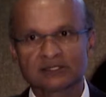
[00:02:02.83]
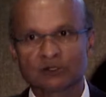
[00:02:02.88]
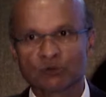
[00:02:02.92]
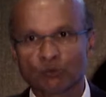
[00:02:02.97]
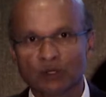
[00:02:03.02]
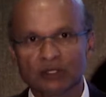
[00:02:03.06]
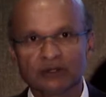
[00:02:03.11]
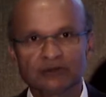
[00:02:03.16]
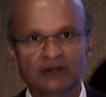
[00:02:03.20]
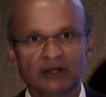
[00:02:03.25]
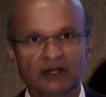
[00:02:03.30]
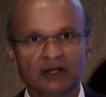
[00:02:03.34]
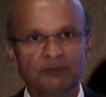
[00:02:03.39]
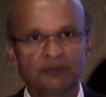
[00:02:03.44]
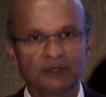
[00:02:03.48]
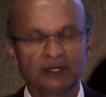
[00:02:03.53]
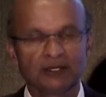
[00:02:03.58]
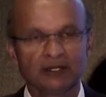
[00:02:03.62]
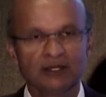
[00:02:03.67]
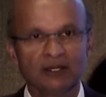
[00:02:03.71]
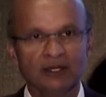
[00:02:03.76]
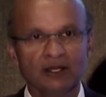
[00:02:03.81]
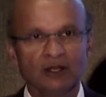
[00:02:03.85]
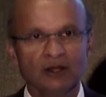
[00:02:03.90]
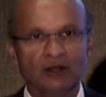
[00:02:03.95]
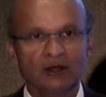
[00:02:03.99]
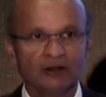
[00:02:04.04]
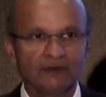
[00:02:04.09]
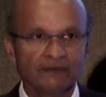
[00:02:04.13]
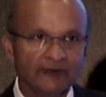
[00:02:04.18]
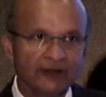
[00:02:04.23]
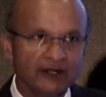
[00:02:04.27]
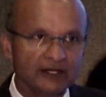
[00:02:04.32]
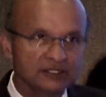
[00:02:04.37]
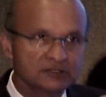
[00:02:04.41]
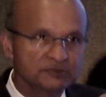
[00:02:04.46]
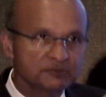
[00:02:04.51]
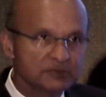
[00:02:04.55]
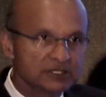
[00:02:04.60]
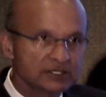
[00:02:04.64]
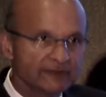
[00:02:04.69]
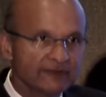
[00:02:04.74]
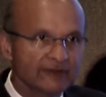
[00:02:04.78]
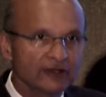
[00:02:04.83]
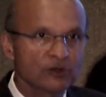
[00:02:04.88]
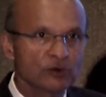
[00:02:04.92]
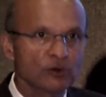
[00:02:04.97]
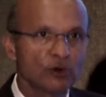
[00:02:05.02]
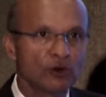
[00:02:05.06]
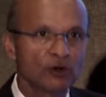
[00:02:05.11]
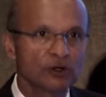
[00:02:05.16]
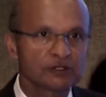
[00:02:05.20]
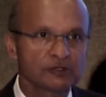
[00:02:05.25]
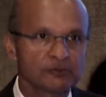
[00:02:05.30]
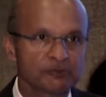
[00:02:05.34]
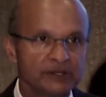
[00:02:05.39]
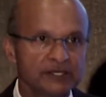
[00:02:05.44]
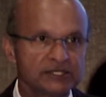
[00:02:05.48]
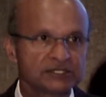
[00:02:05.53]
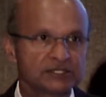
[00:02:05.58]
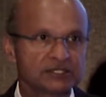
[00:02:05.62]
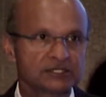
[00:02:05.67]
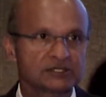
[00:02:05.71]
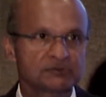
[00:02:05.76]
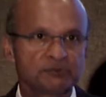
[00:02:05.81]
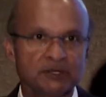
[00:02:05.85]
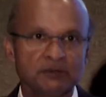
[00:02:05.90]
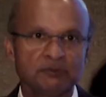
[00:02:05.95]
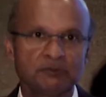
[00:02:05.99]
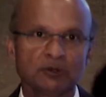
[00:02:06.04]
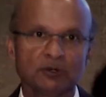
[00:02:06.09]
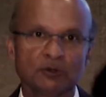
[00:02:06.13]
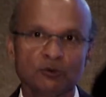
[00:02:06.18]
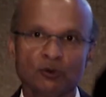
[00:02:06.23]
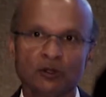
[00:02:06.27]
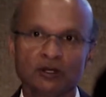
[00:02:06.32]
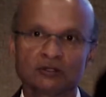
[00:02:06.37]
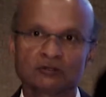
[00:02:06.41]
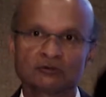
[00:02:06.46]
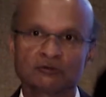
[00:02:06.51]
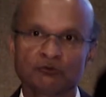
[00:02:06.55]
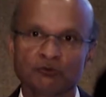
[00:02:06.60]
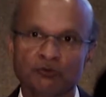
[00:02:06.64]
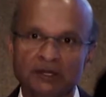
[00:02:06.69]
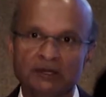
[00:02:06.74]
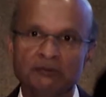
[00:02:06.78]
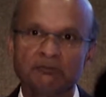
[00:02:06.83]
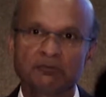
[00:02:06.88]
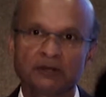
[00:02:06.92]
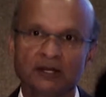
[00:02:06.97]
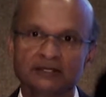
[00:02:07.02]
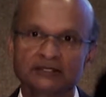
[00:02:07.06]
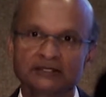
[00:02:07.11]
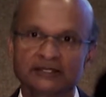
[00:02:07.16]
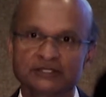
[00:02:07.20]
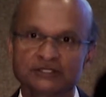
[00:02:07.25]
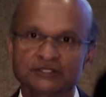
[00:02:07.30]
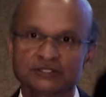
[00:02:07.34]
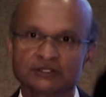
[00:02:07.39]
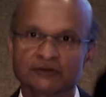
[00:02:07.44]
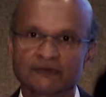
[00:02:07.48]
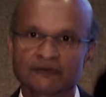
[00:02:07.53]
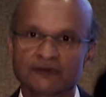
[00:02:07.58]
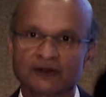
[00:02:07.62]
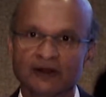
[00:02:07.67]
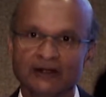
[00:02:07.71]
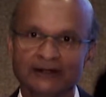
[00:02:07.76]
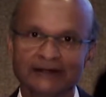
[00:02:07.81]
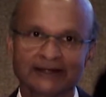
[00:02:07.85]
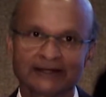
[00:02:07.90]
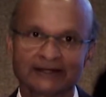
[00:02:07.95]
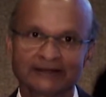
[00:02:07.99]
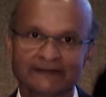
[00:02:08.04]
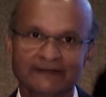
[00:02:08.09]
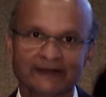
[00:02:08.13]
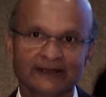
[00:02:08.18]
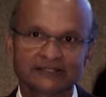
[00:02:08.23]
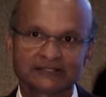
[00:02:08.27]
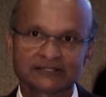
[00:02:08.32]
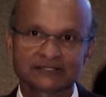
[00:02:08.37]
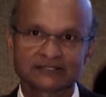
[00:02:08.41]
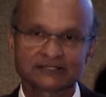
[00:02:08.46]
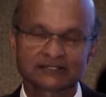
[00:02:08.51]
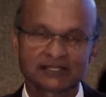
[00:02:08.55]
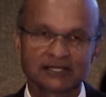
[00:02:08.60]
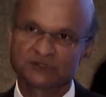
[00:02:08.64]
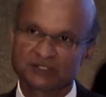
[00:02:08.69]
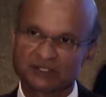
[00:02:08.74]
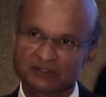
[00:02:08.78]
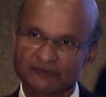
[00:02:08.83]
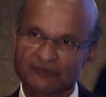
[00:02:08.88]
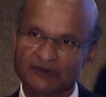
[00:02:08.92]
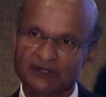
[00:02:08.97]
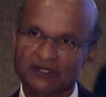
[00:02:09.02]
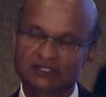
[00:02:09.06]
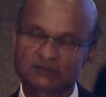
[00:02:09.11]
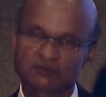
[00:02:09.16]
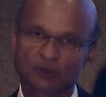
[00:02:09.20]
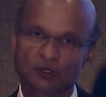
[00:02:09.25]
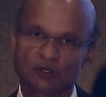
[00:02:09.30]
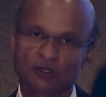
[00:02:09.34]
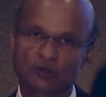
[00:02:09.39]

in one therapy on a very specific cohort of patients, people who want reimplantation of cardiac devices, which is a fairly small